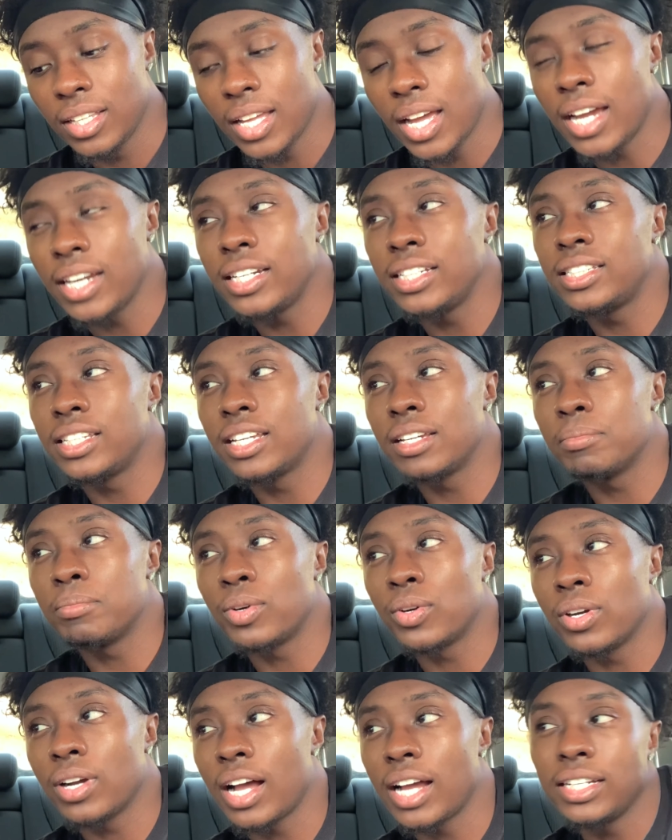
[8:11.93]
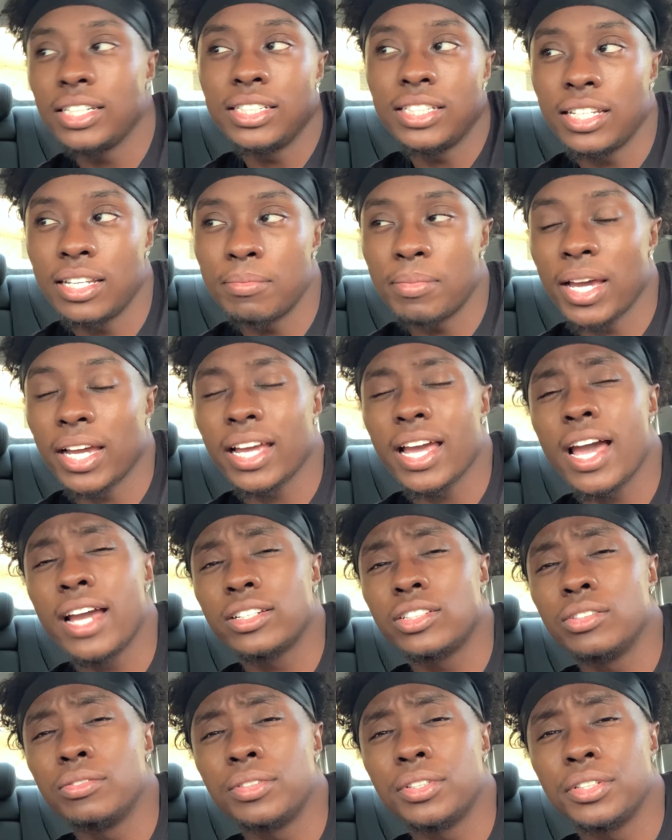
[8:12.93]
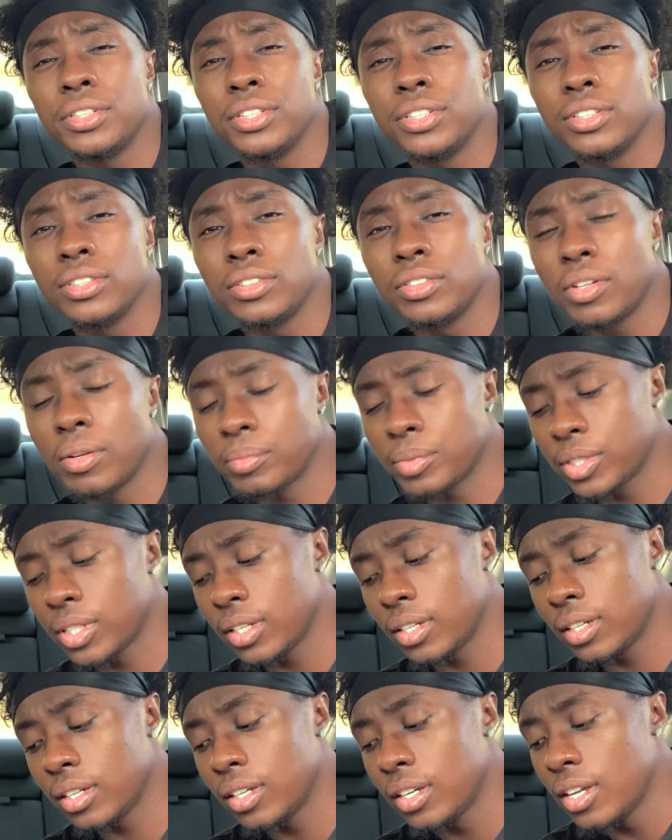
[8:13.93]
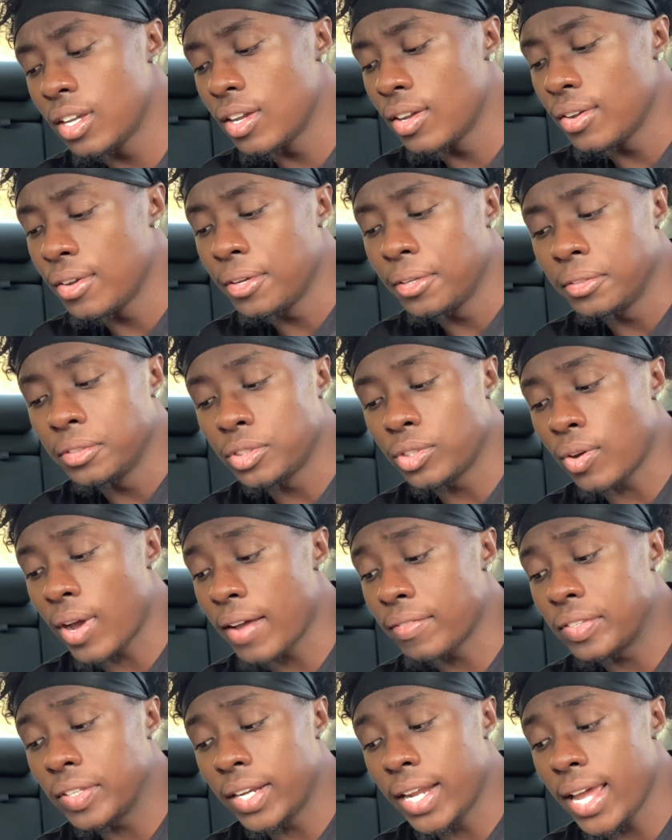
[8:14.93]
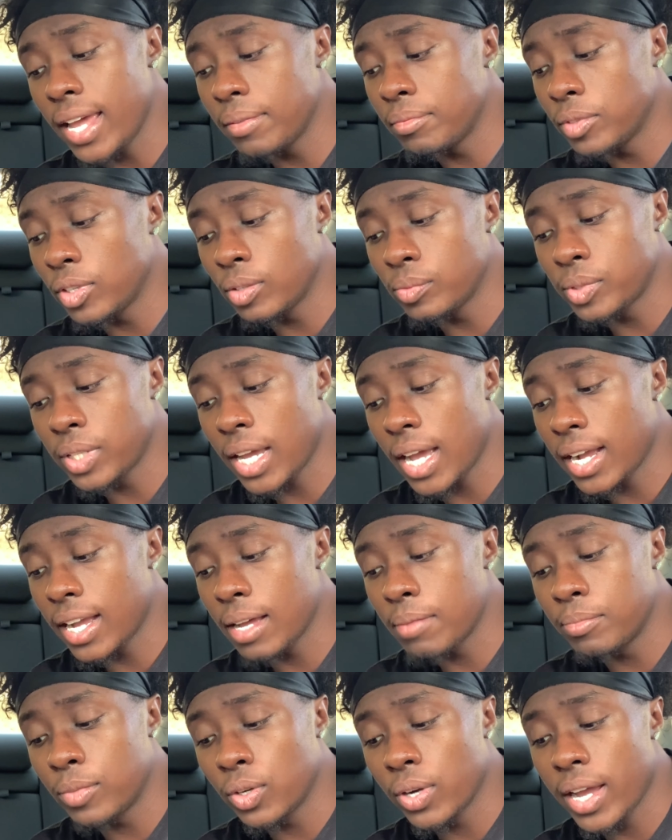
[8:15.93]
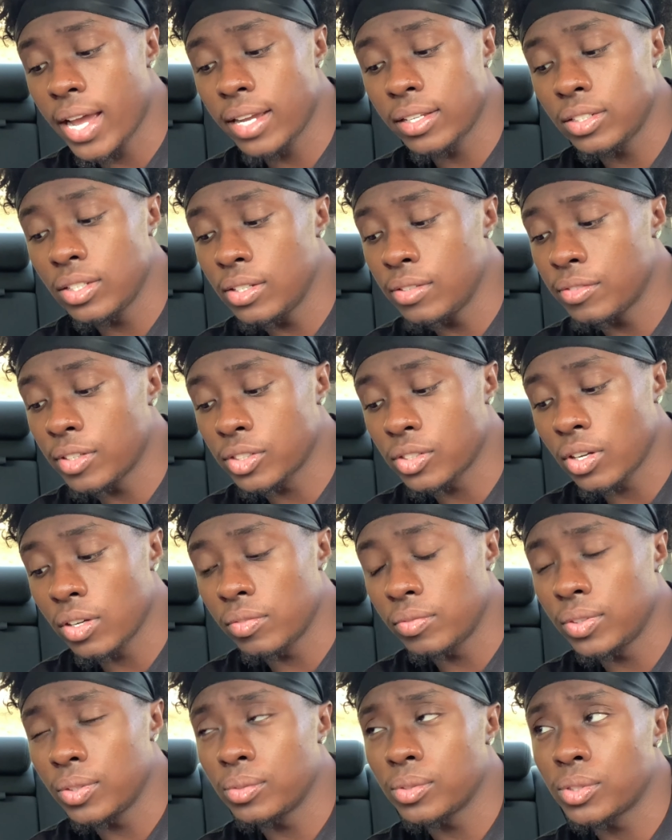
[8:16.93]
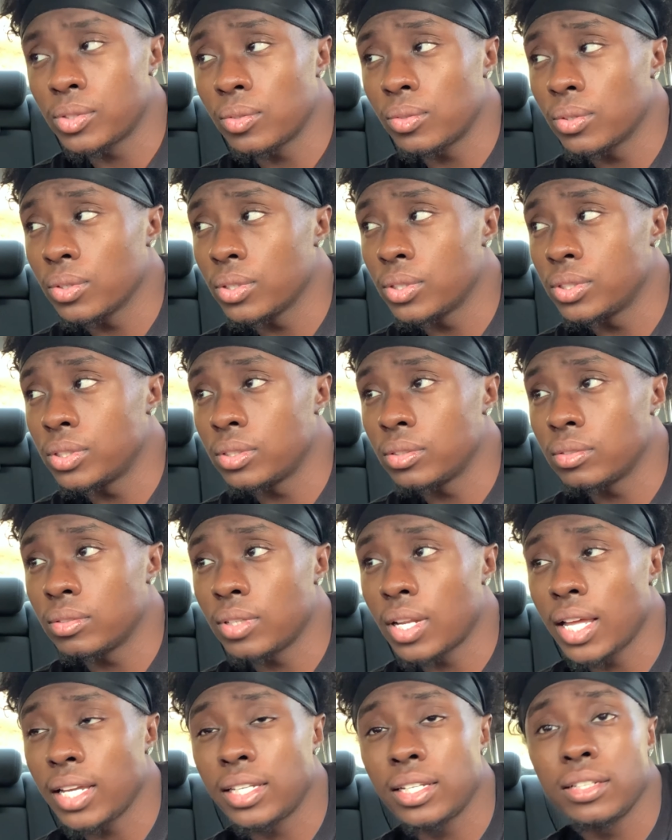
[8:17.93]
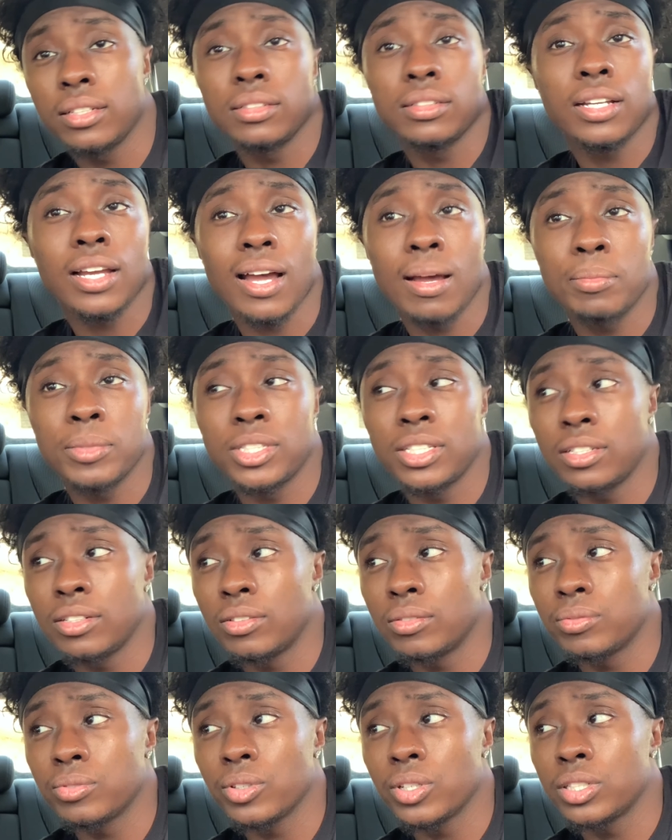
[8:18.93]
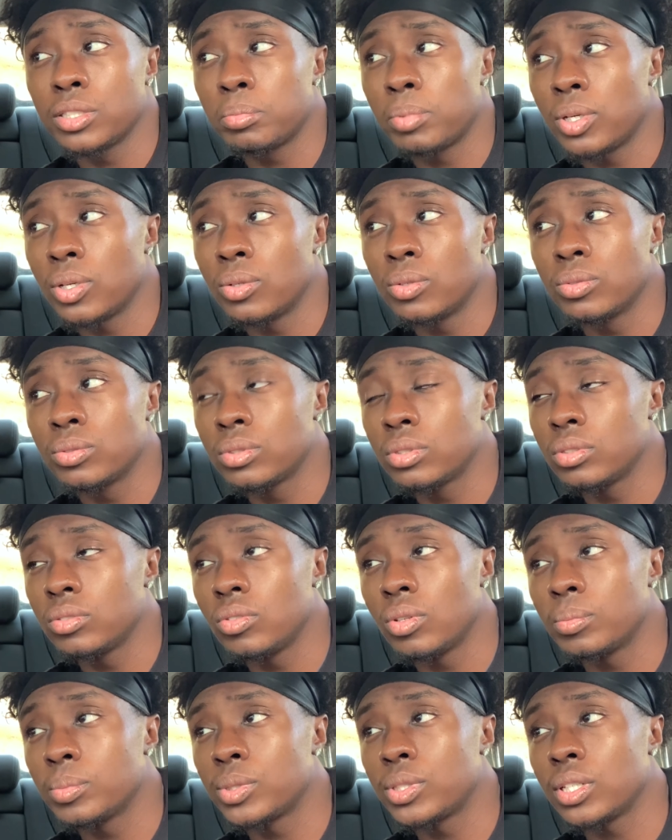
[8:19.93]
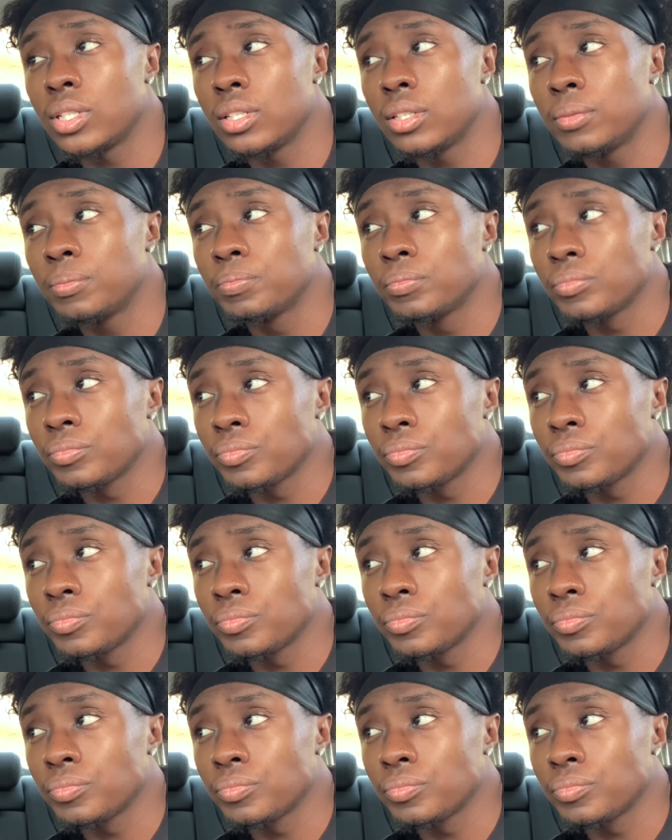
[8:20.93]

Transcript: I need to get more, I need to get back active on here. You know what I'm saying? so after that, you know what I'm saying? I got more active. I started viewing stories, liking, commenting on friends' posts. You know what I'm saying?